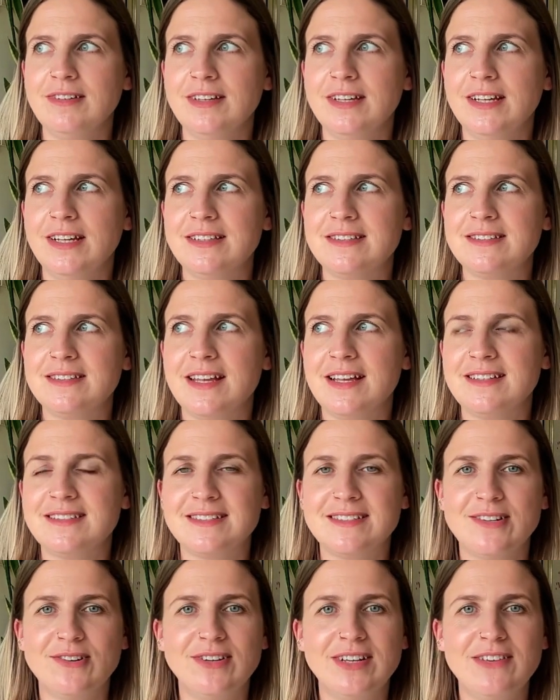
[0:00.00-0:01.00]
It's
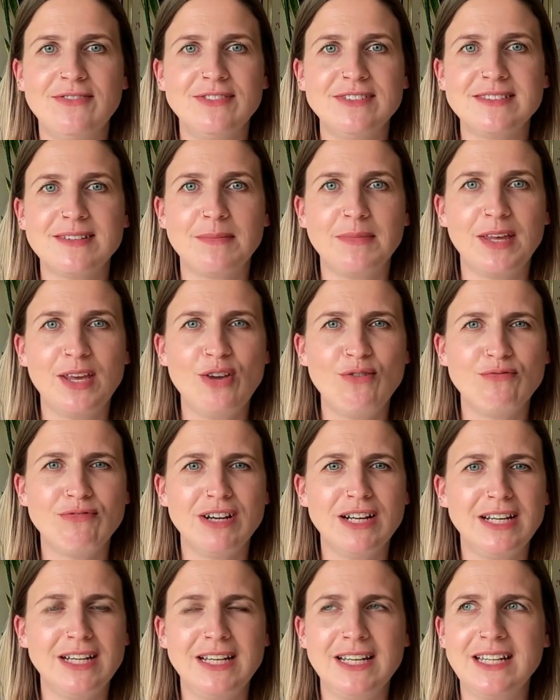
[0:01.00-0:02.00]
not even something you
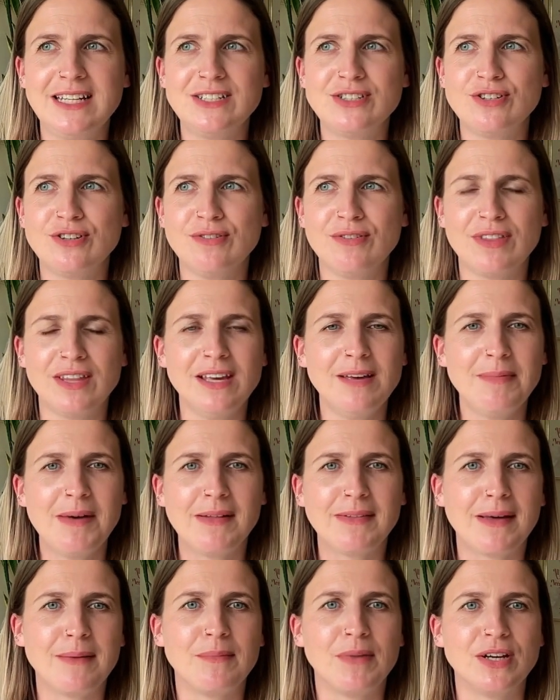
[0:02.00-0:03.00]
really need to think
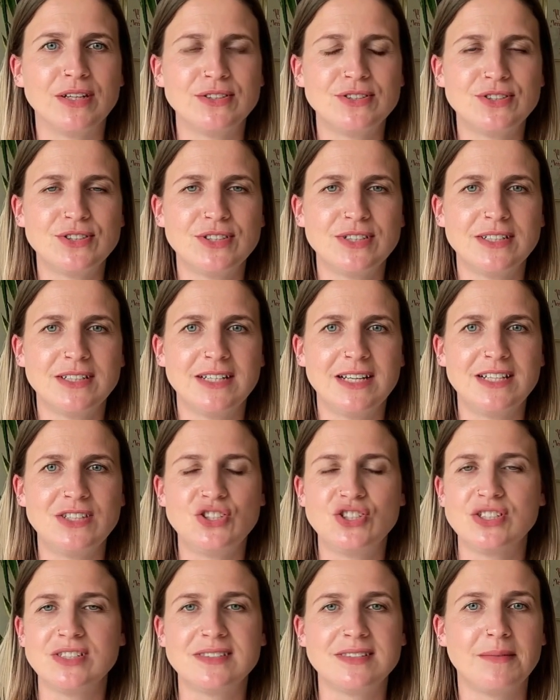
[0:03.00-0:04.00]
about that much. It's
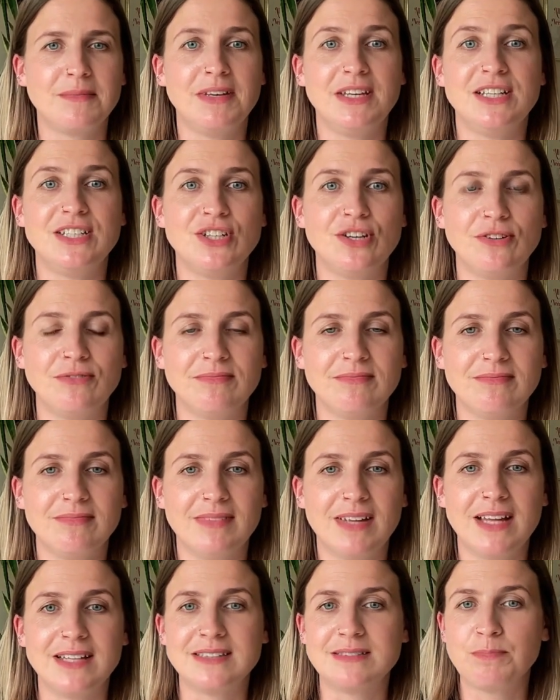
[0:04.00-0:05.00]
just something you do.
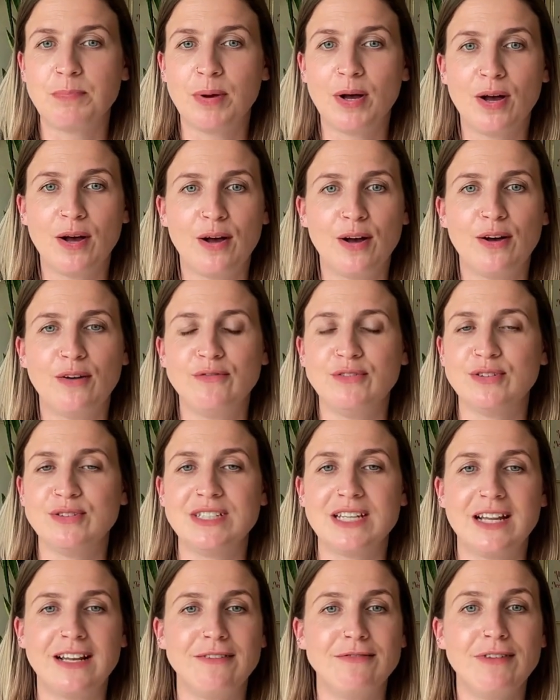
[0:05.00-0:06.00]
It's part of your
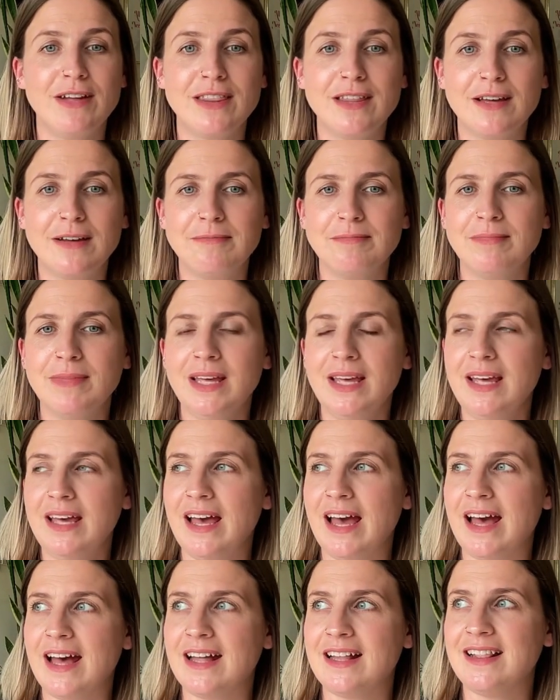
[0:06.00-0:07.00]
daily rhythm,
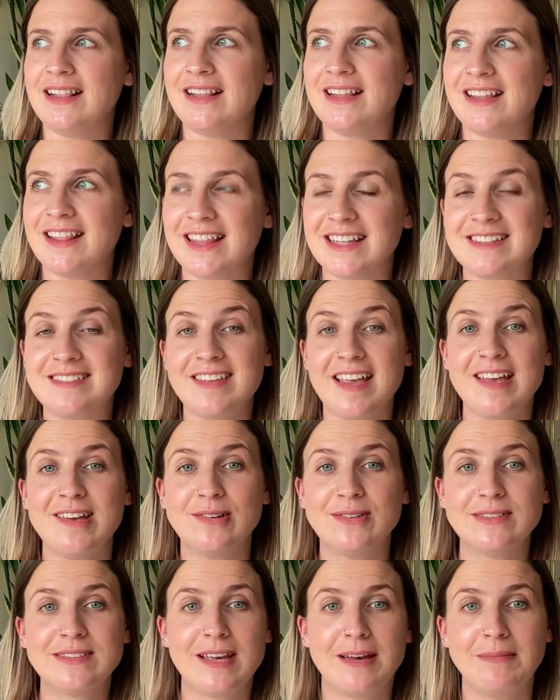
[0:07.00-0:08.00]
and the
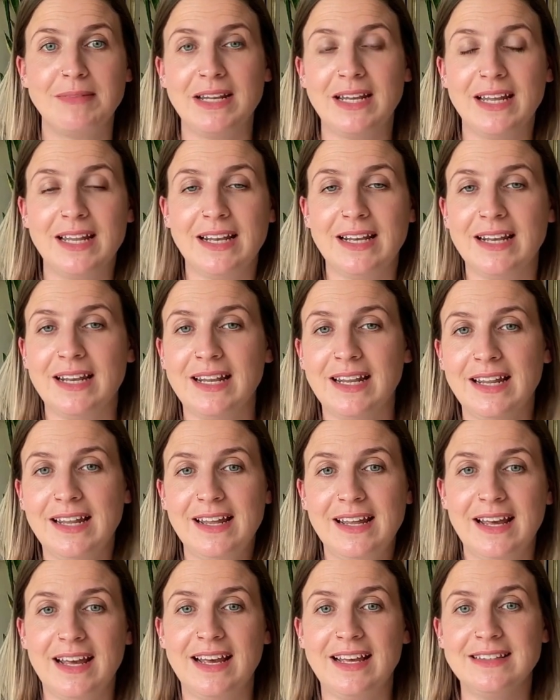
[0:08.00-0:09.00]
sales coming in
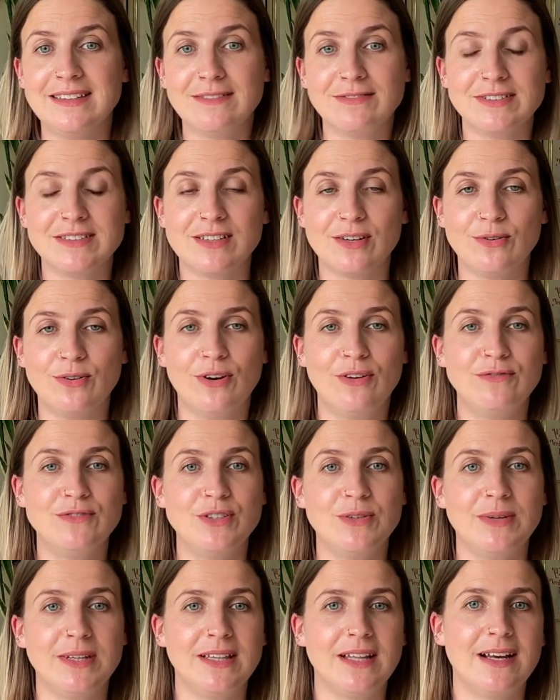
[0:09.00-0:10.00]
is a result of
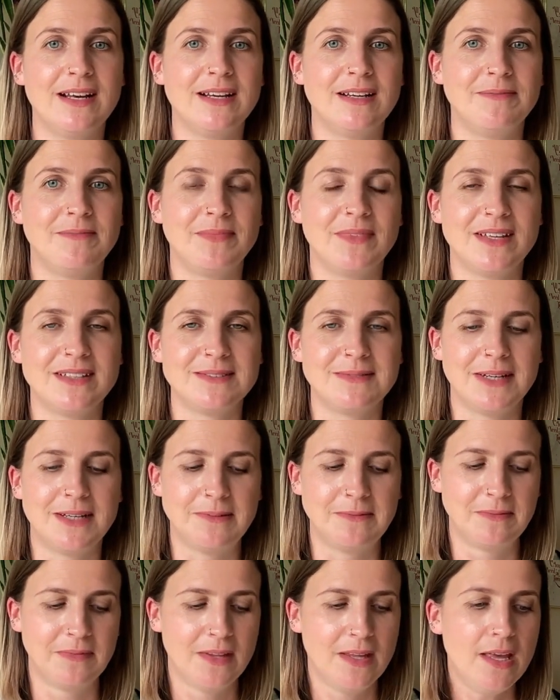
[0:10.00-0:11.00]
doing that as
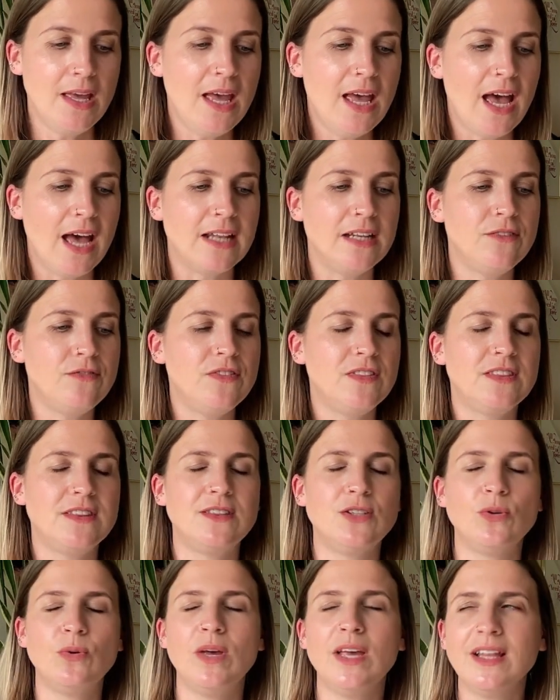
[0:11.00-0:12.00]
well. And if
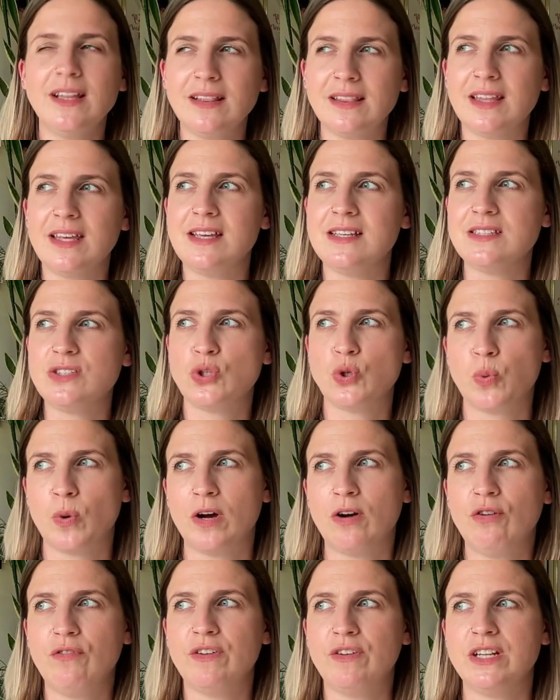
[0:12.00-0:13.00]
doing these
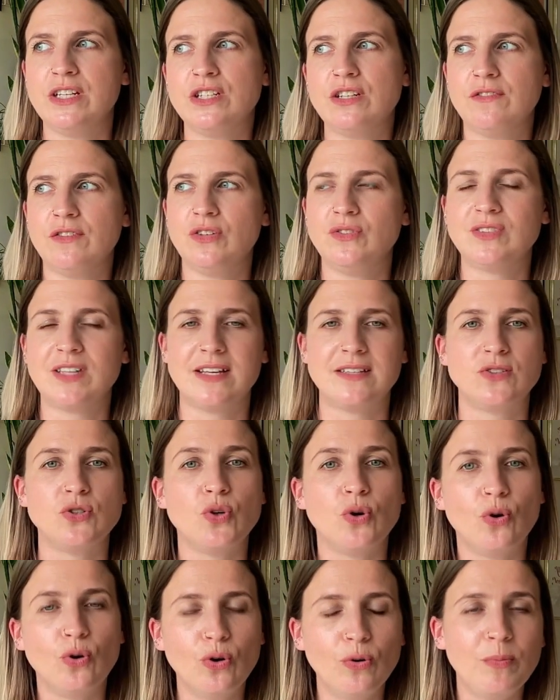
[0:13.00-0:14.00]
12 interviews has
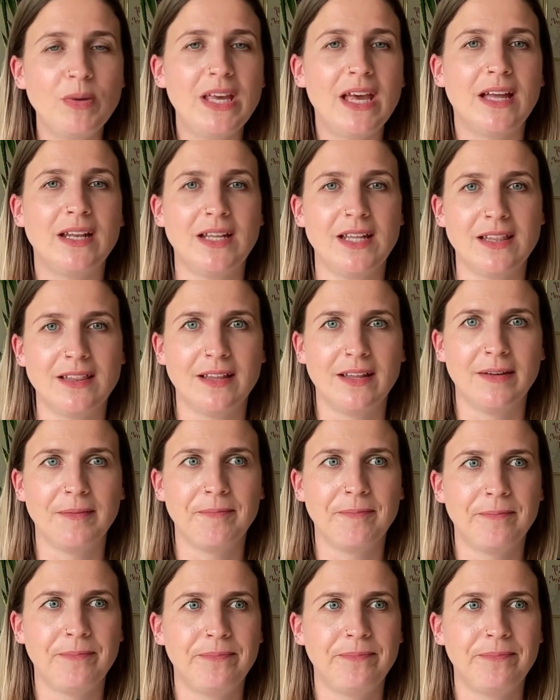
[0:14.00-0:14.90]
taught me anything,